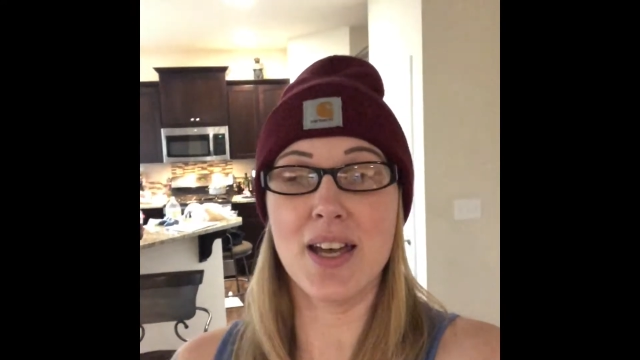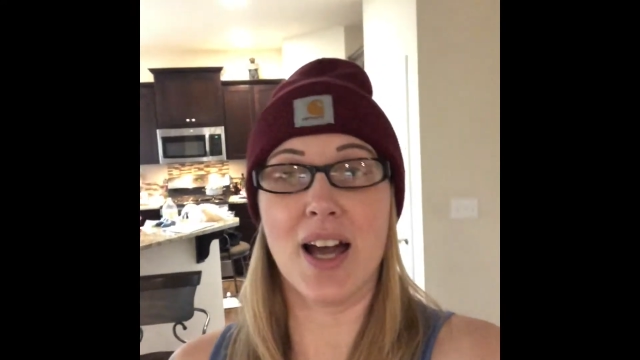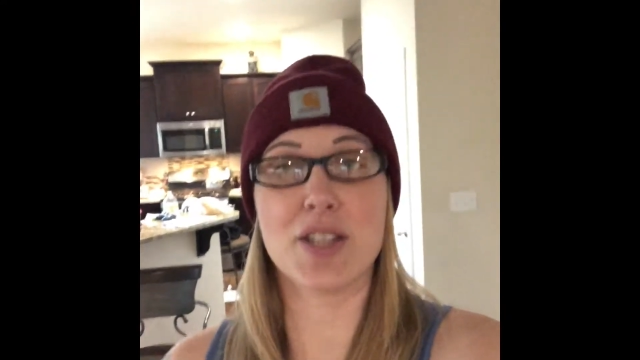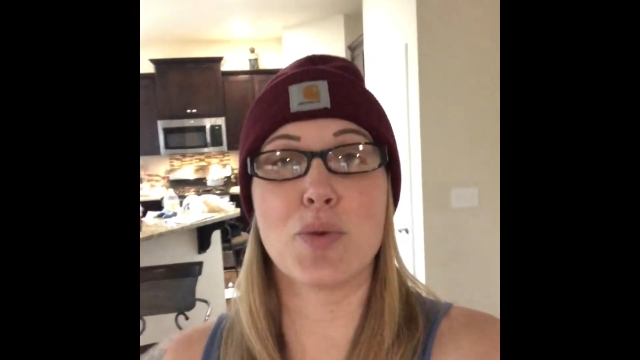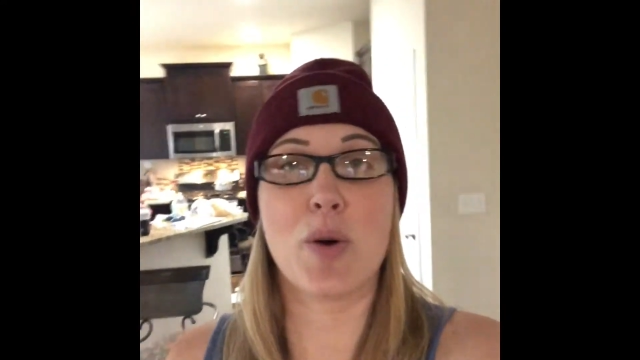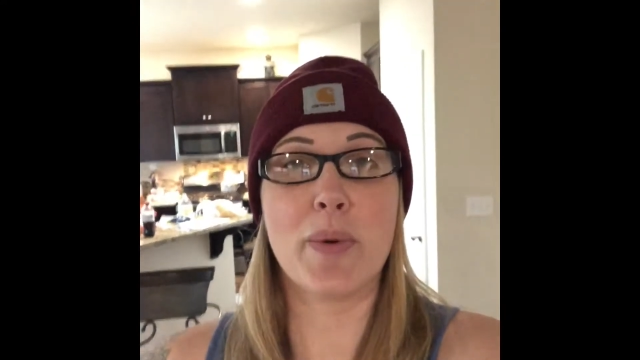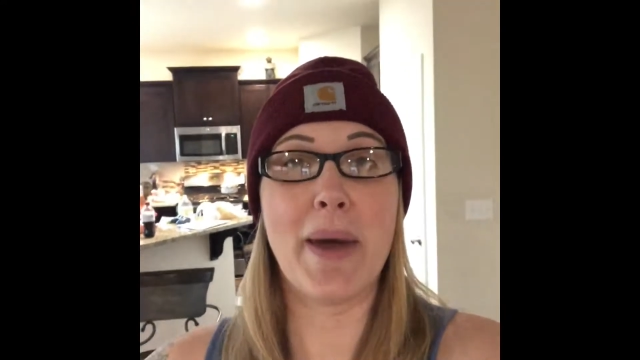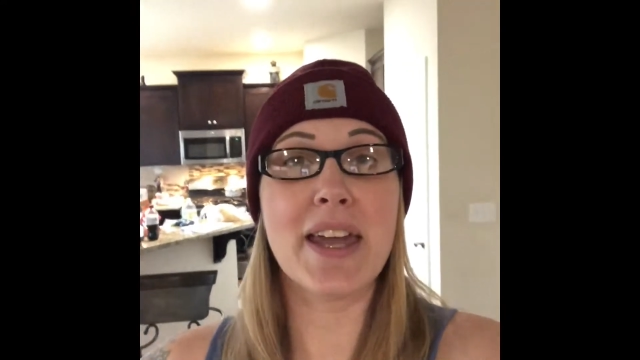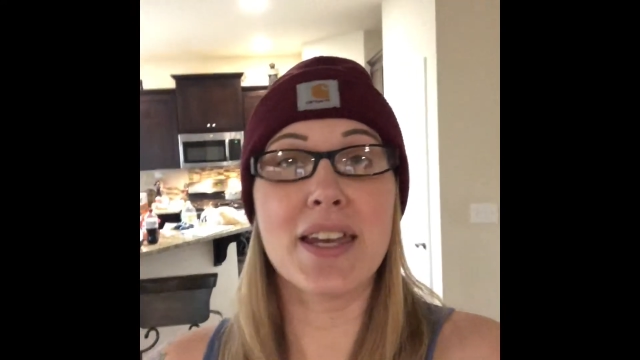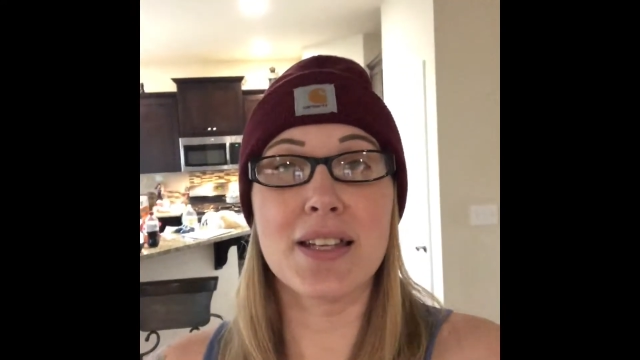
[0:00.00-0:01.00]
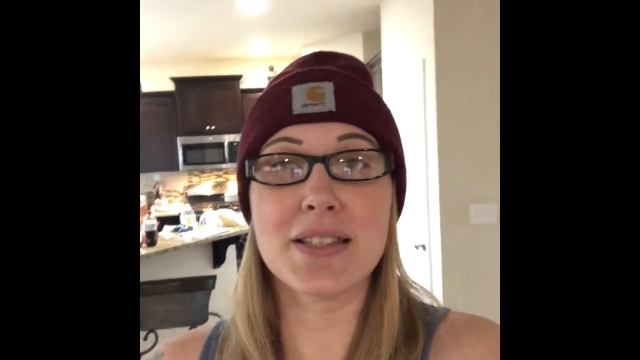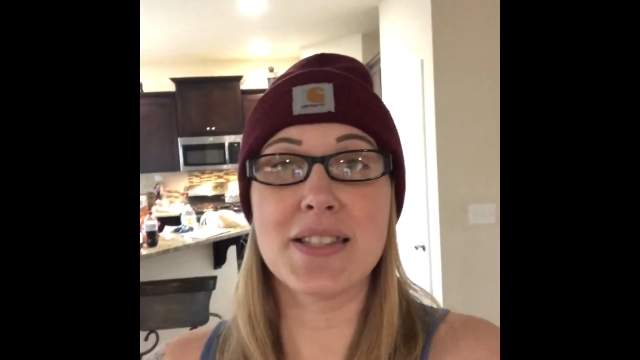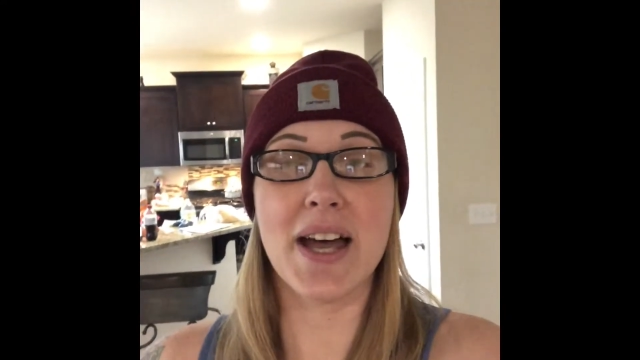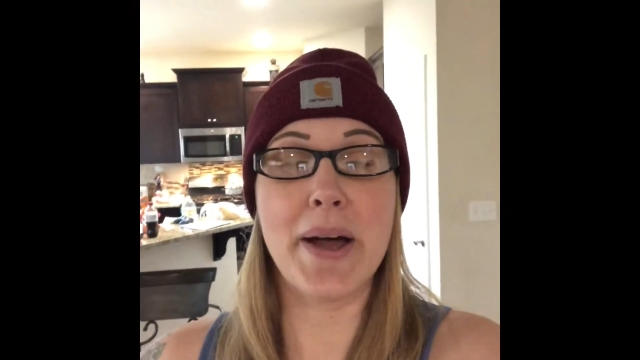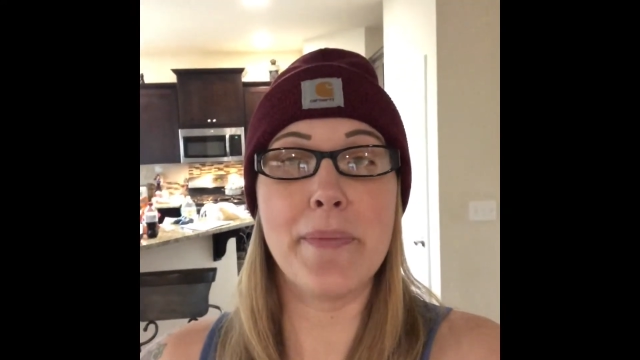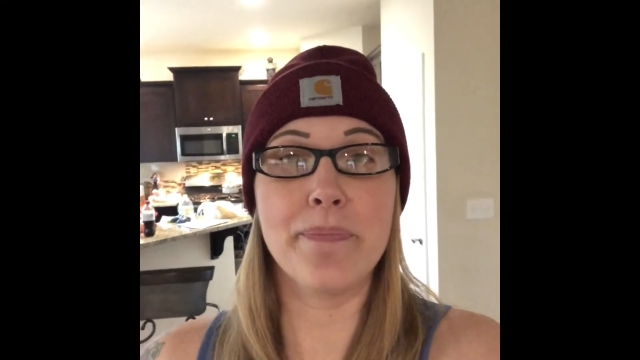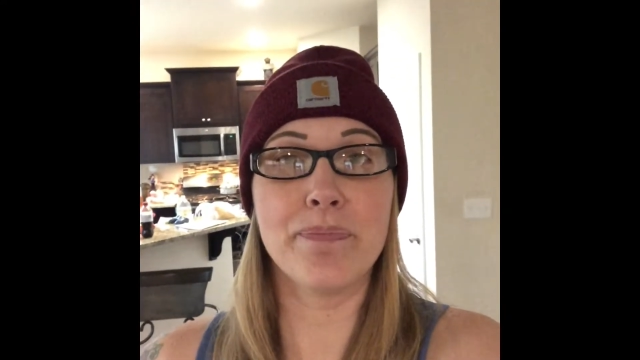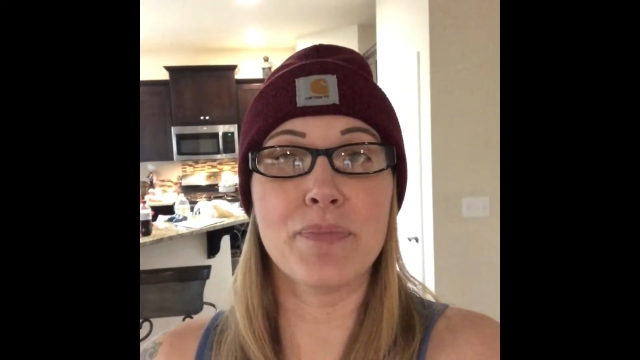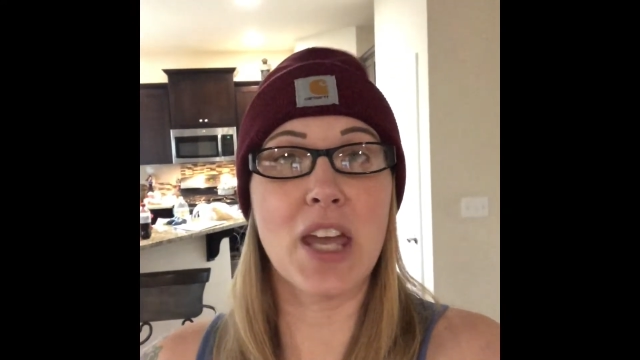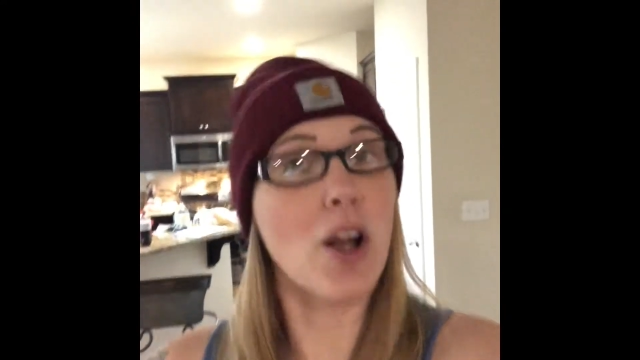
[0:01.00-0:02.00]
I swear, when my kids um,
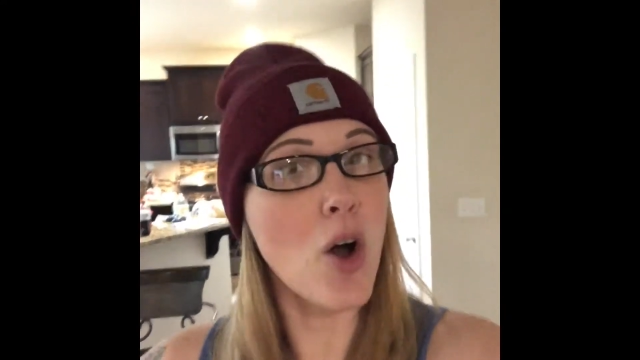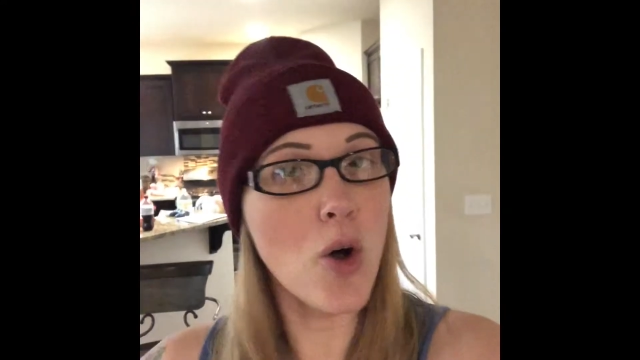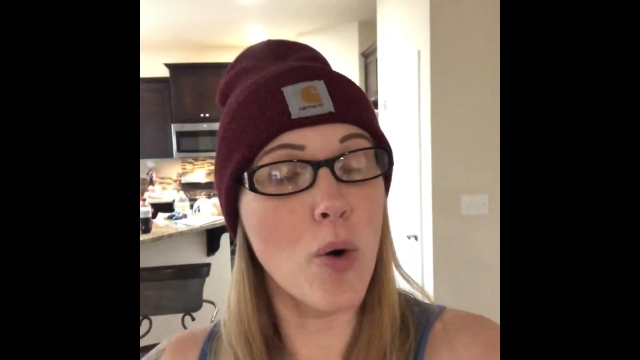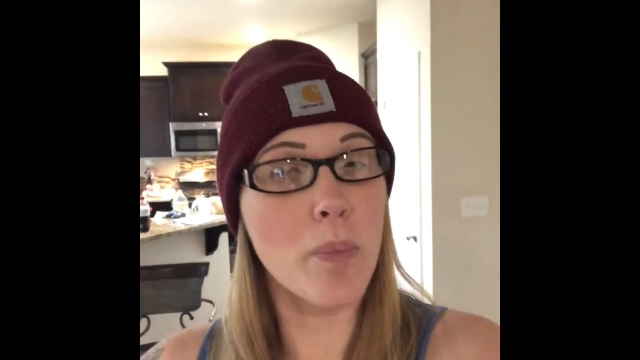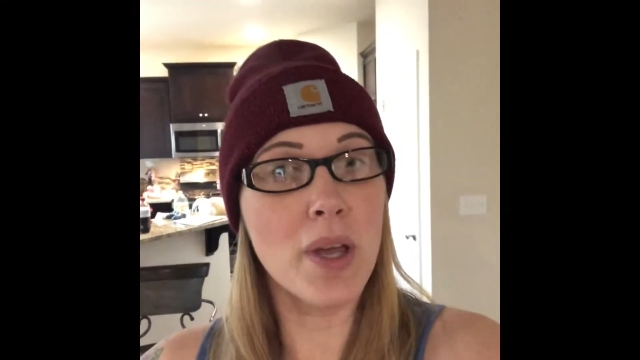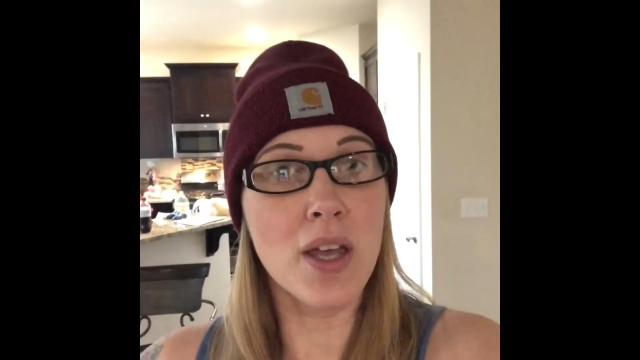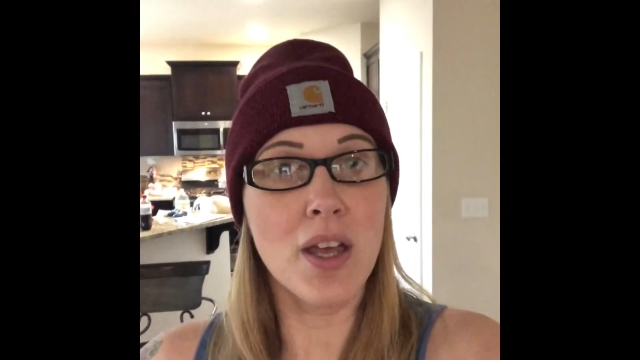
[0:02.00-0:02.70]
get home